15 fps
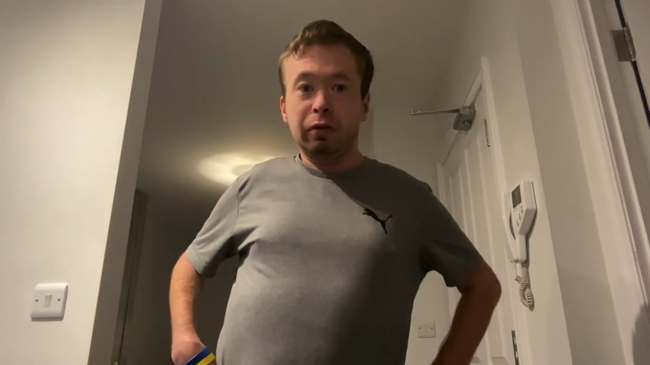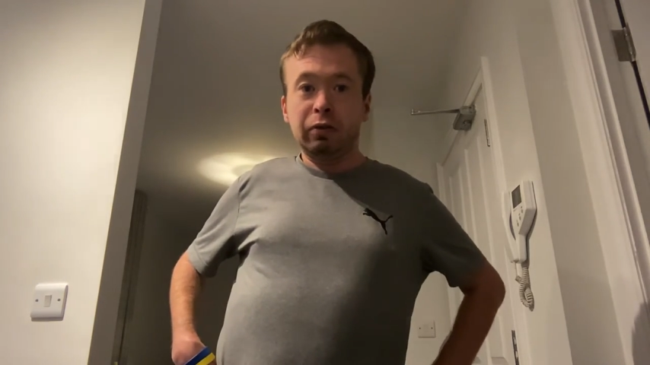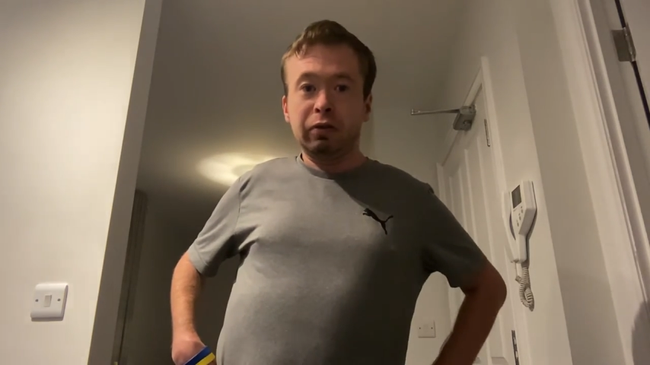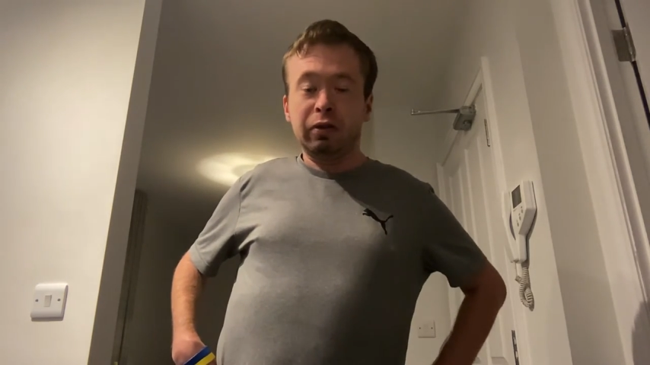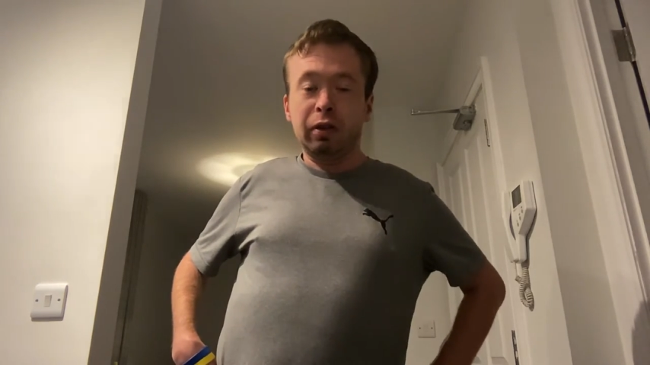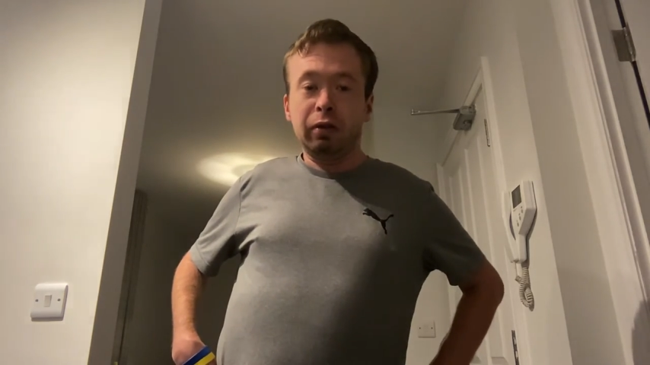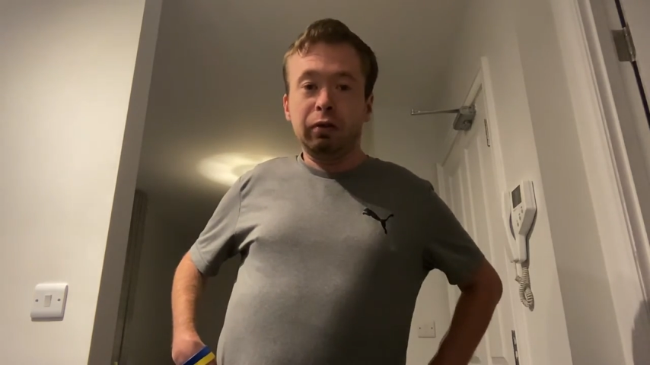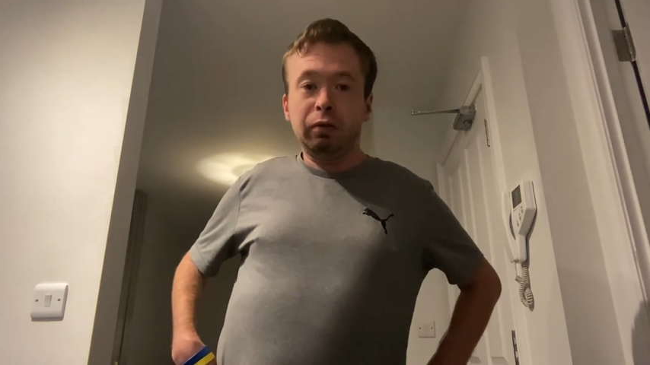
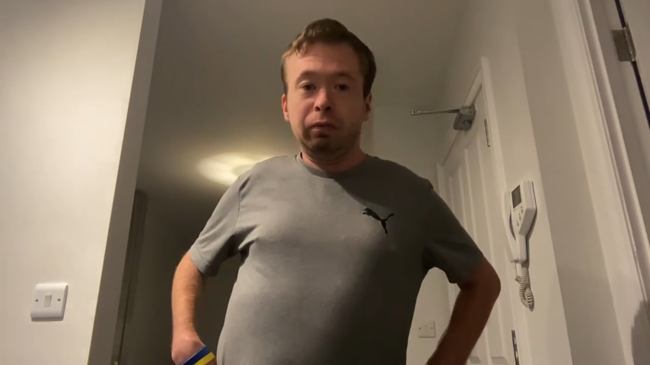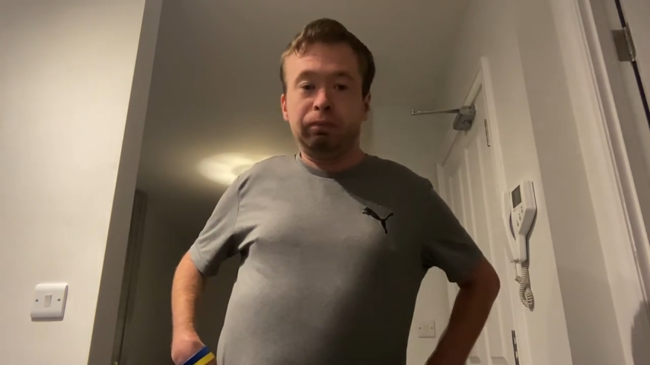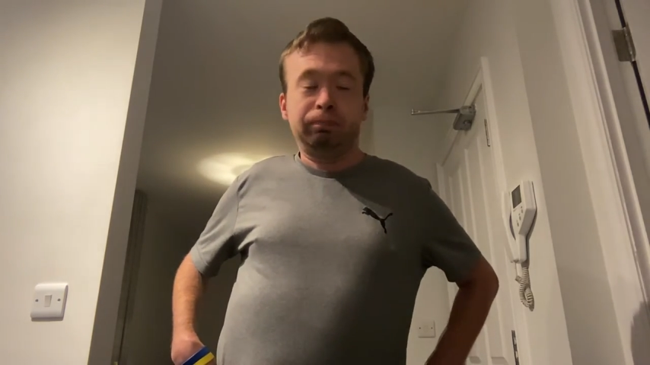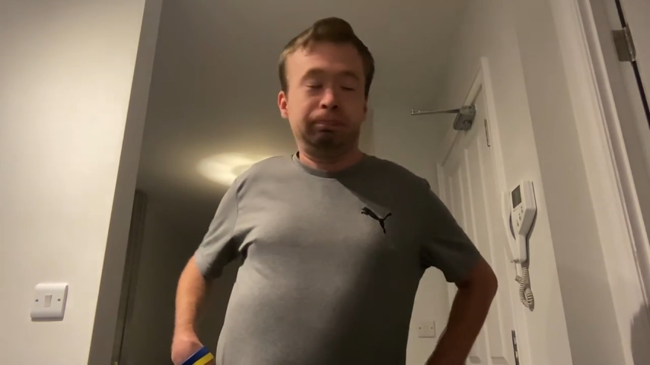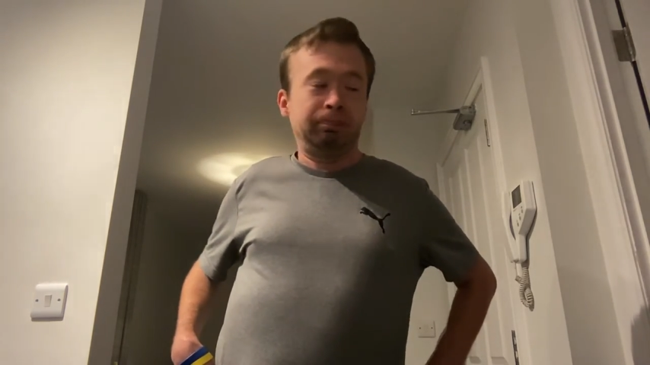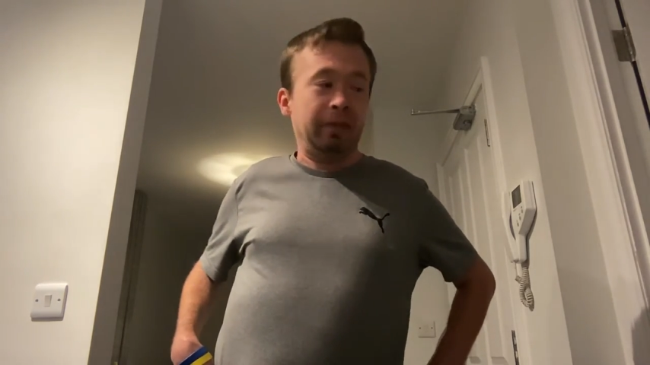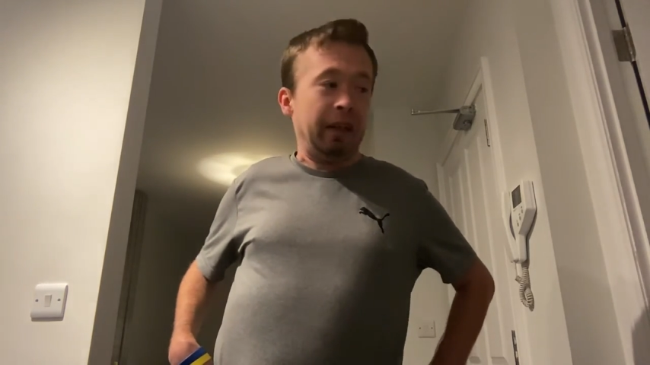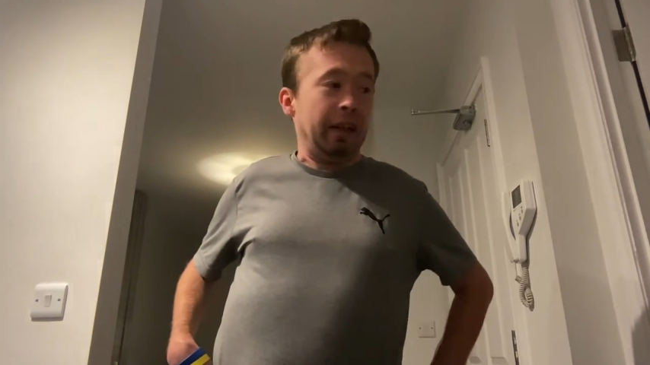So,
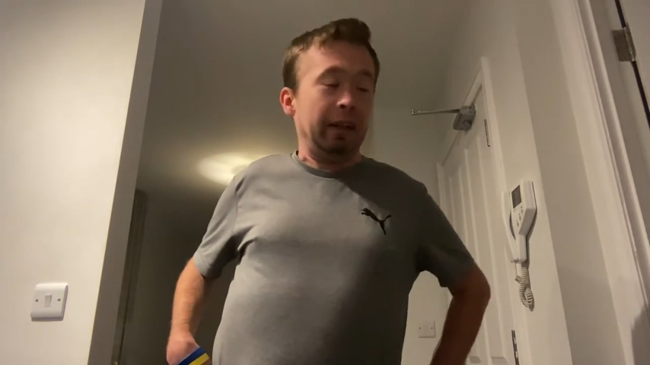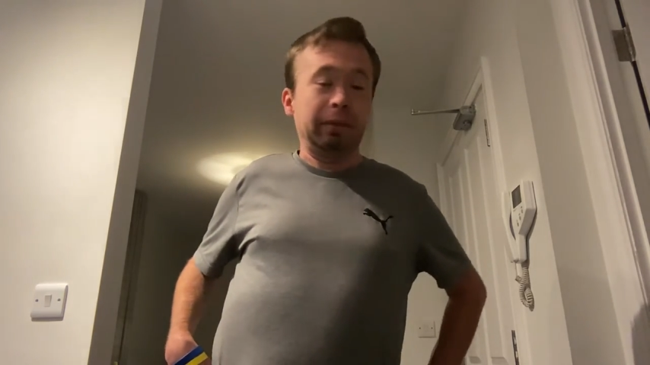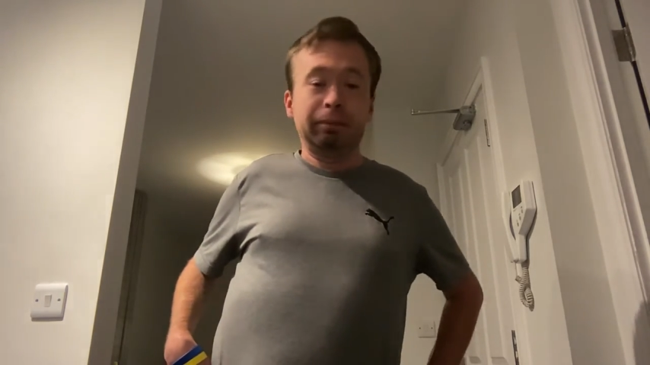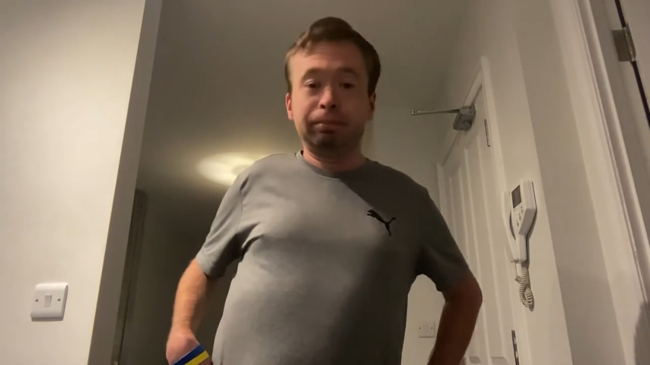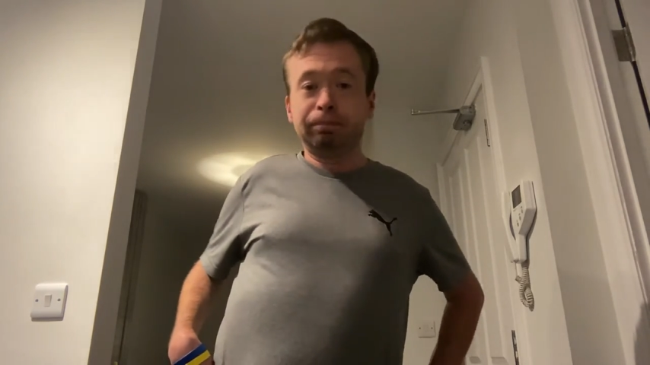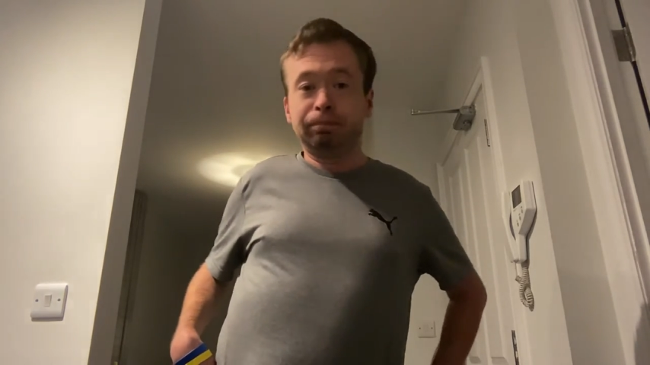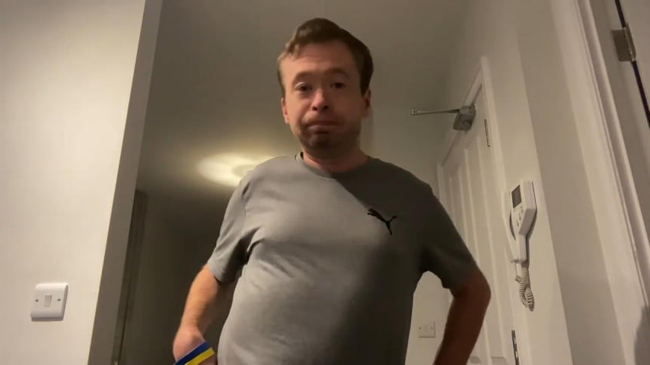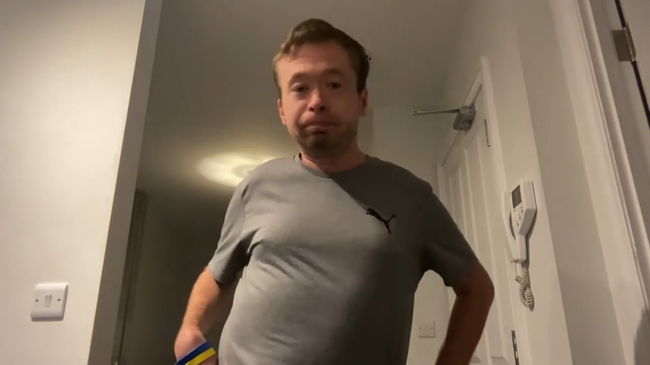yeah,
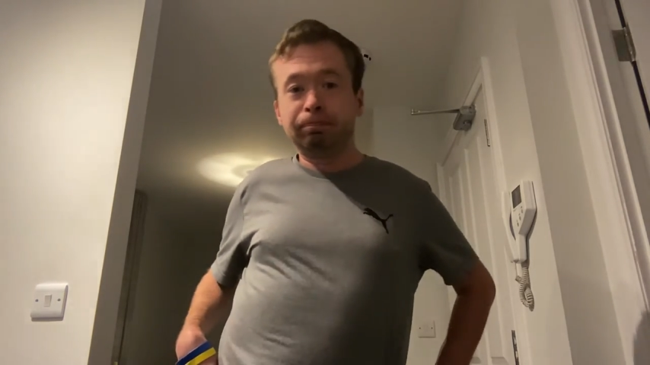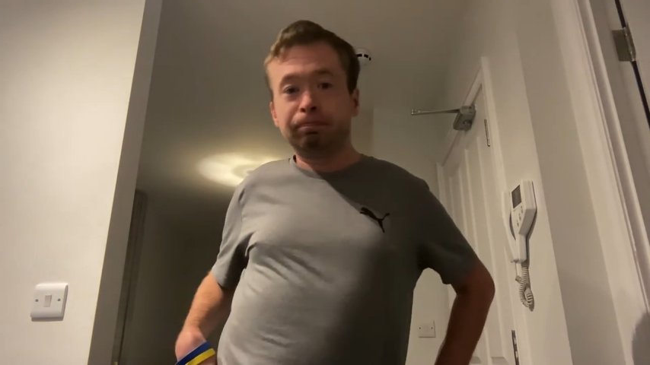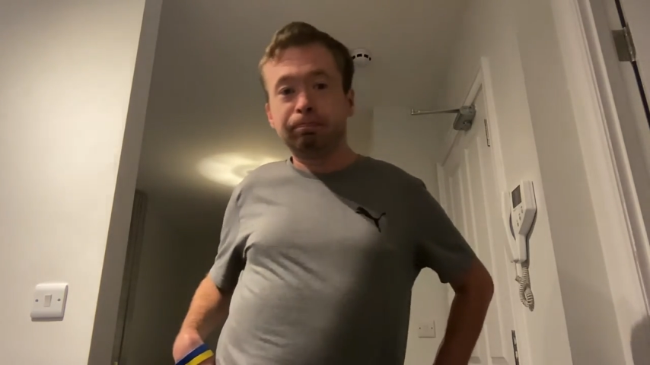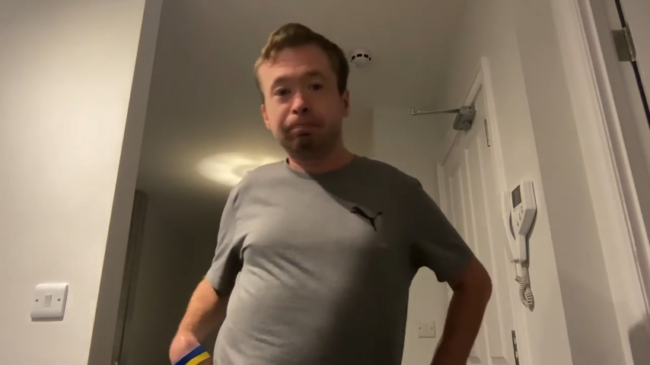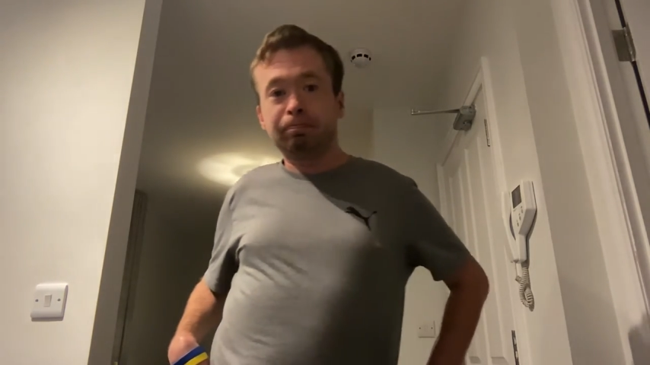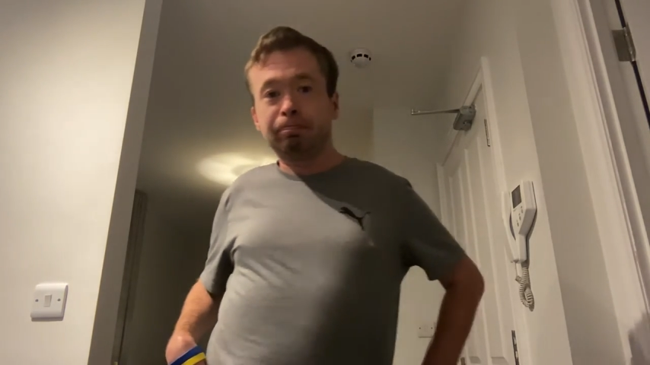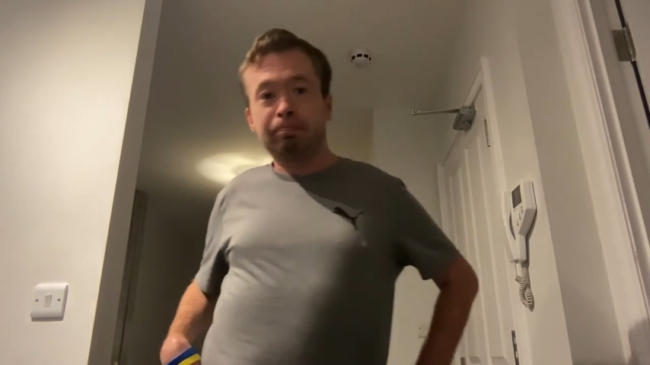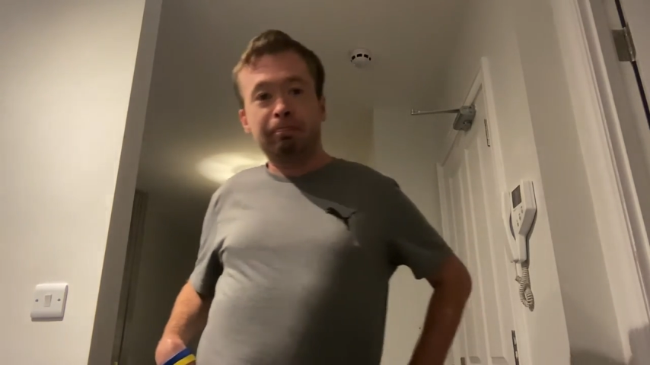
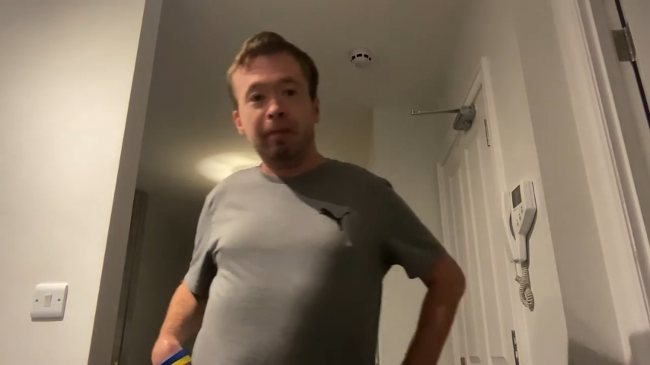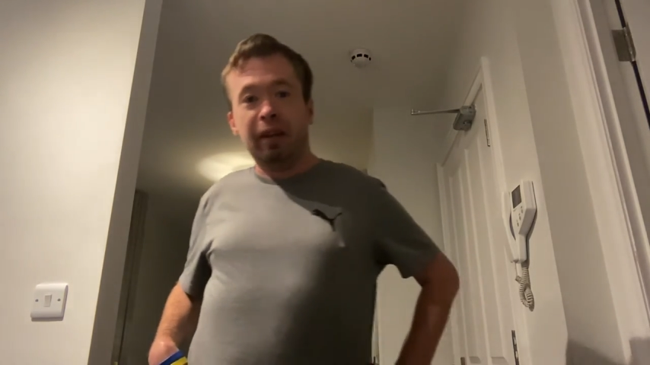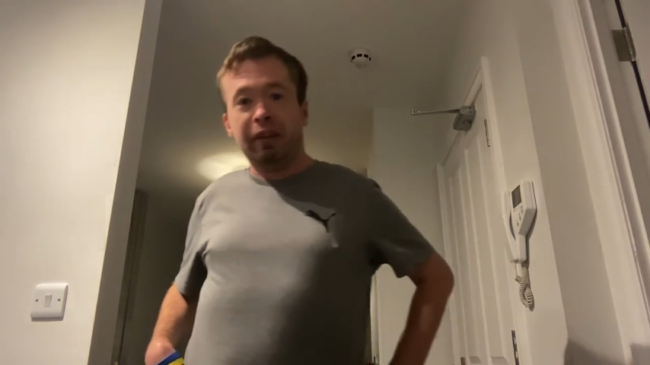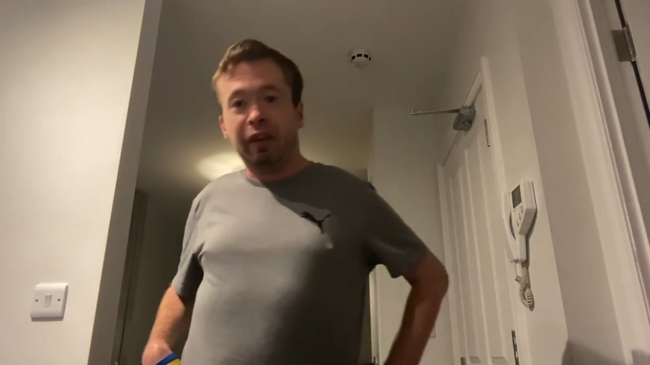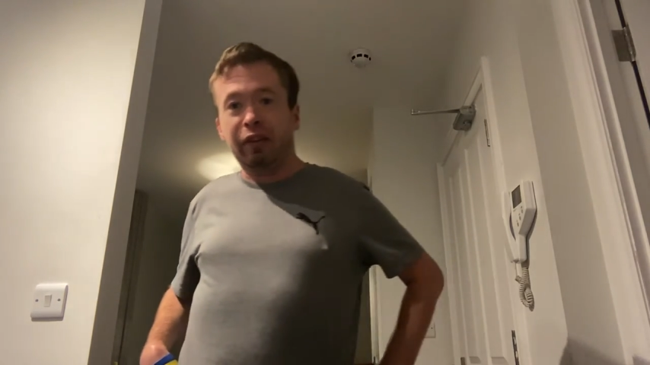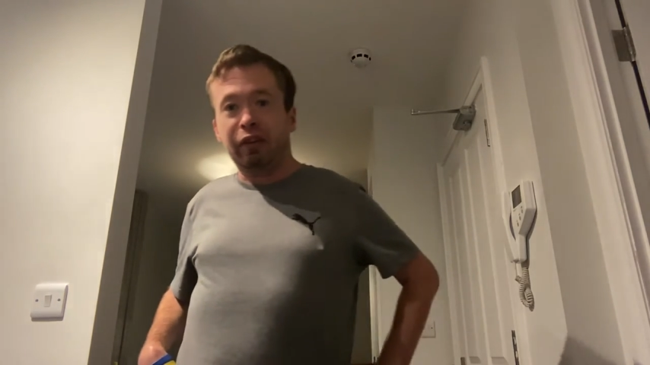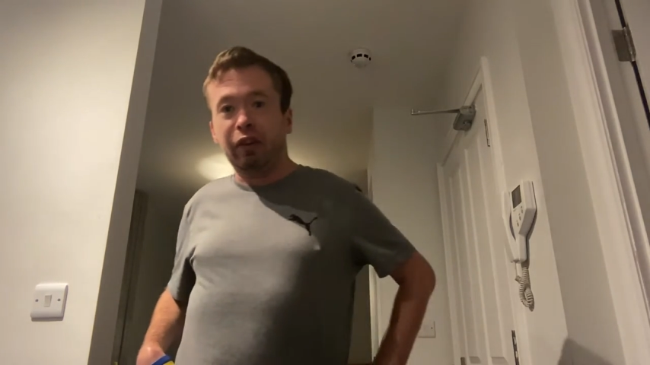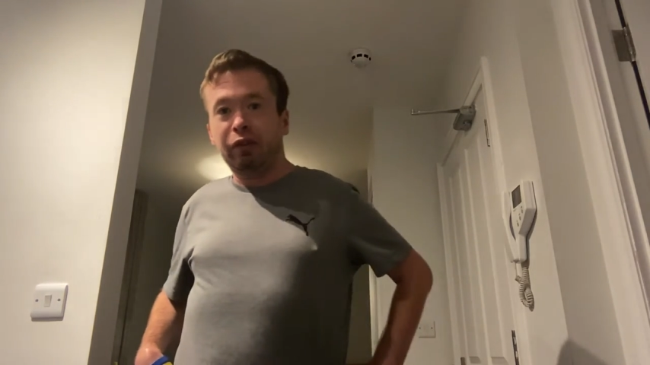that's